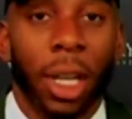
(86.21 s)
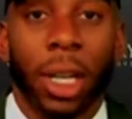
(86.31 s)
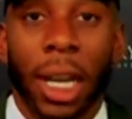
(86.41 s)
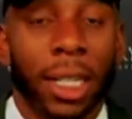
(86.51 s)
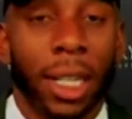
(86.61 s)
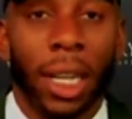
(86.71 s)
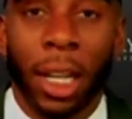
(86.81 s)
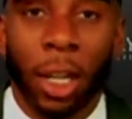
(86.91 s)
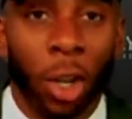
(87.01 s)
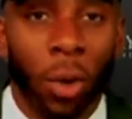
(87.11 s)
nights at the
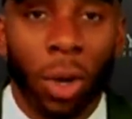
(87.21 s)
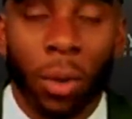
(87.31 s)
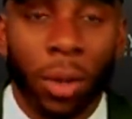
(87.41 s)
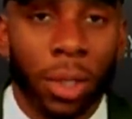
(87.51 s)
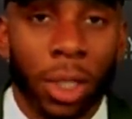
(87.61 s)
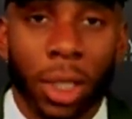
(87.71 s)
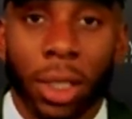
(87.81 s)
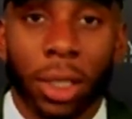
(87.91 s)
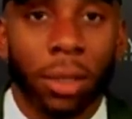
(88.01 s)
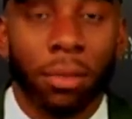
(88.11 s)
indoor where we were
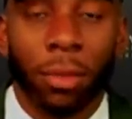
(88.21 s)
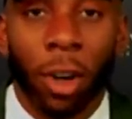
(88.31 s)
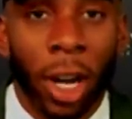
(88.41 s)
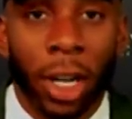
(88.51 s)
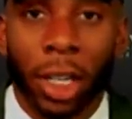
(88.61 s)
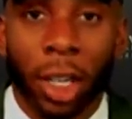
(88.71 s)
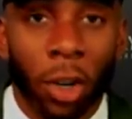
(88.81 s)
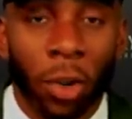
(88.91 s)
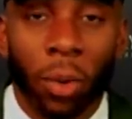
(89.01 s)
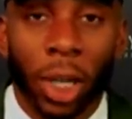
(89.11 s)
just grinding,
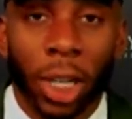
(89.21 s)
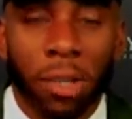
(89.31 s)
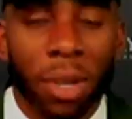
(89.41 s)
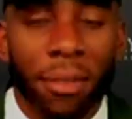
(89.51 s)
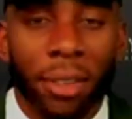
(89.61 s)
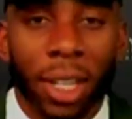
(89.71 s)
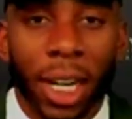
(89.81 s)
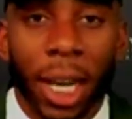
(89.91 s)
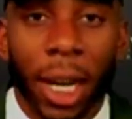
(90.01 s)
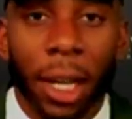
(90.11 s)
cone work, and that's why I feel like
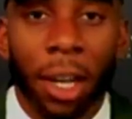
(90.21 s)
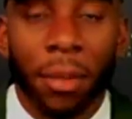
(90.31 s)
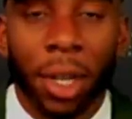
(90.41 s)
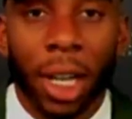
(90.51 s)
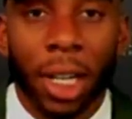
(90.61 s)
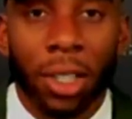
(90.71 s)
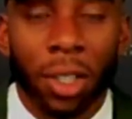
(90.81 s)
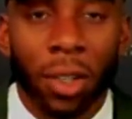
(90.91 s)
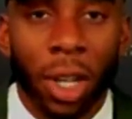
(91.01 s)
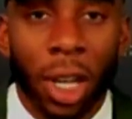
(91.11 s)
that kind of helped me a lot.
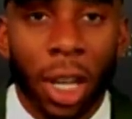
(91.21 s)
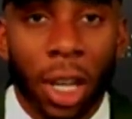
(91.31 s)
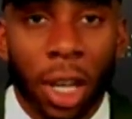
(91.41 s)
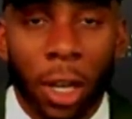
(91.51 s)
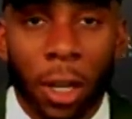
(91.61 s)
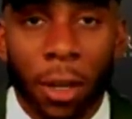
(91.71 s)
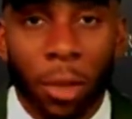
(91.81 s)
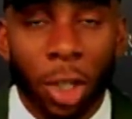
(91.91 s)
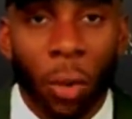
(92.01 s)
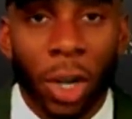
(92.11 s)
So, um,
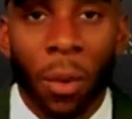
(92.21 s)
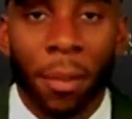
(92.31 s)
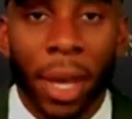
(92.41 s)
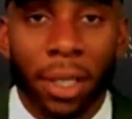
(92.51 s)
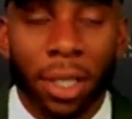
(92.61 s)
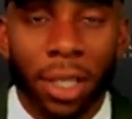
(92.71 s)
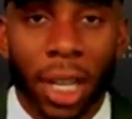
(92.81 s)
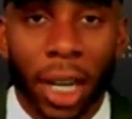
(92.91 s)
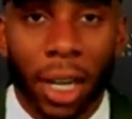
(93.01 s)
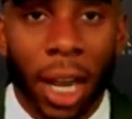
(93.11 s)
you know, when I went back to
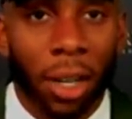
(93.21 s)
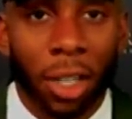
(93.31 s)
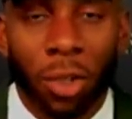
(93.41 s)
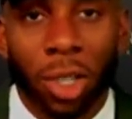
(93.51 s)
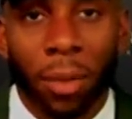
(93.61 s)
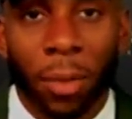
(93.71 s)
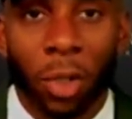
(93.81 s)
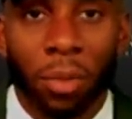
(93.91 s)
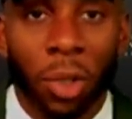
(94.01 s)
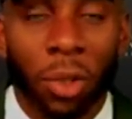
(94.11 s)
tight end, I could use some of
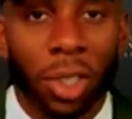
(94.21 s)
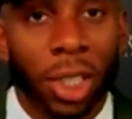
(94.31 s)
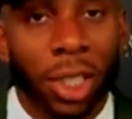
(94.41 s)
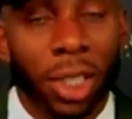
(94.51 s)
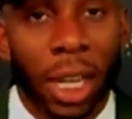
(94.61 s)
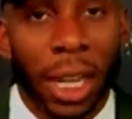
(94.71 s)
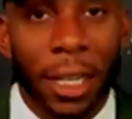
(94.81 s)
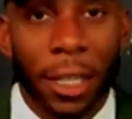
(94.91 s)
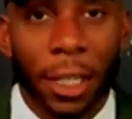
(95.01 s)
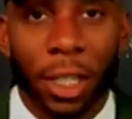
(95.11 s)
those moves, and it's like
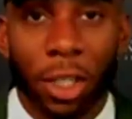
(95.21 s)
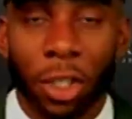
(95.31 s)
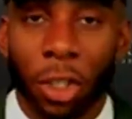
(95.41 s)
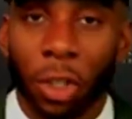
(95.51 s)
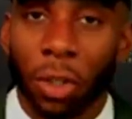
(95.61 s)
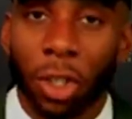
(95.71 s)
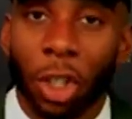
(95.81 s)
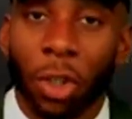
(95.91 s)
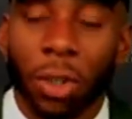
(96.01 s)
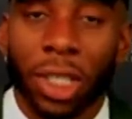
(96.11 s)
you don't
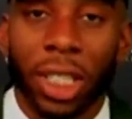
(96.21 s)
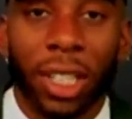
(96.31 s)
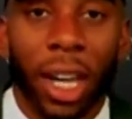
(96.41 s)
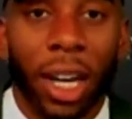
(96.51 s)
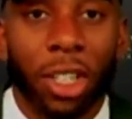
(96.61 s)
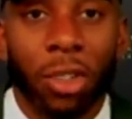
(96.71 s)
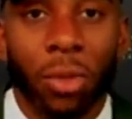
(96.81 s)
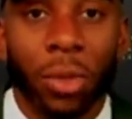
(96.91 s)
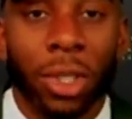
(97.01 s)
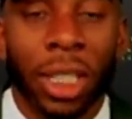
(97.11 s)
you don't see tight end
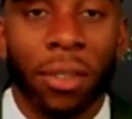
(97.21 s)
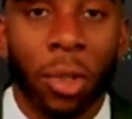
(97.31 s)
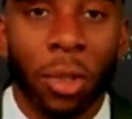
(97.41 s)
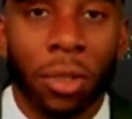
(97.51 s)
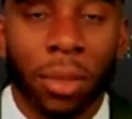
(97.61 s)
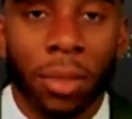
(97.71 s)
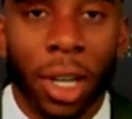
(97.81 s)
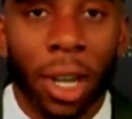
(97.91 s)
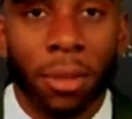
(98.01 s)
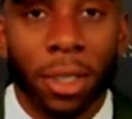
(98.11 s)
using receiver moves
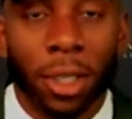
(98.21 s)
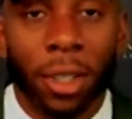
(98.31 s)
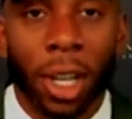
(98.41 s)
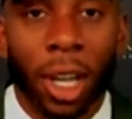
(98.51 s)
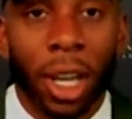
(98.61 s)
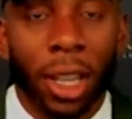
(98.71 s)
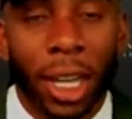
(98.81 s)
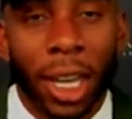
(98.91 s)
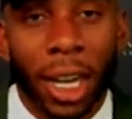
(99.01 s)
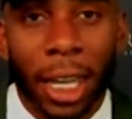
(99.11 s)
sometimes. So
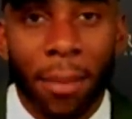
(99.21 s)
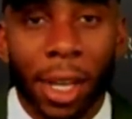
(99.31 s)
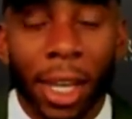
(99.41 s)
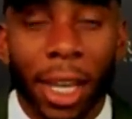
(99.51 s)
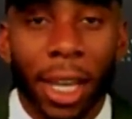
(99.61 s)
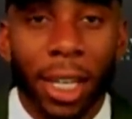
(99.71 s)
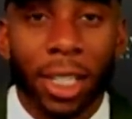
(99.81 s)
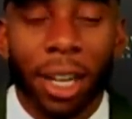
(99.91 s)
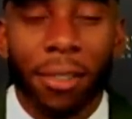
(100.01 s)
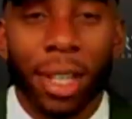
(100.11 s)
they kind of gave me an
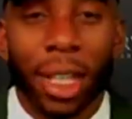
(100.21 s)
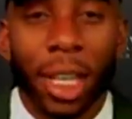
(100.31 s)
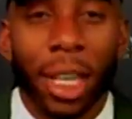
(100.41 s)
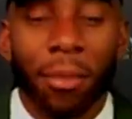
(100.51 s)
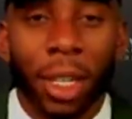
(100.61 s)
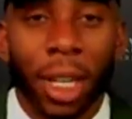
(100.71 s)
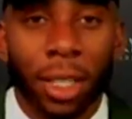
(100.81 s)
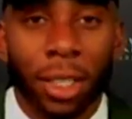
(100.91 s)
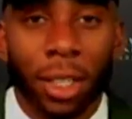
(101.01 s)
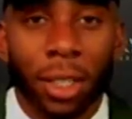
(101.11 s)
edge, and I feel like that helped me a
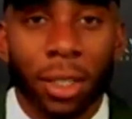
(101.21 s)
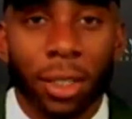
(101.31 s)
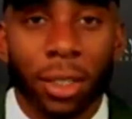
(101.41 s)
lot this year.